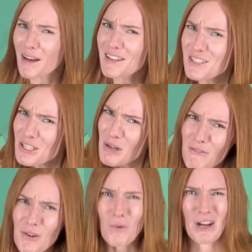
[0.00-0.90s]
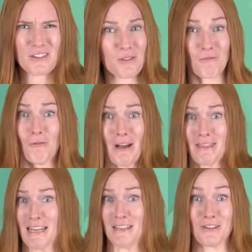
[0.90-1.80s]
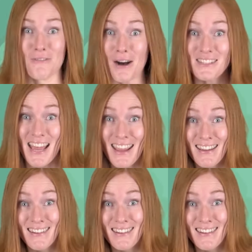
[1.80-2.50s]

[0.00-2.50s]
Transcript: But do you ever wonder what they do all day?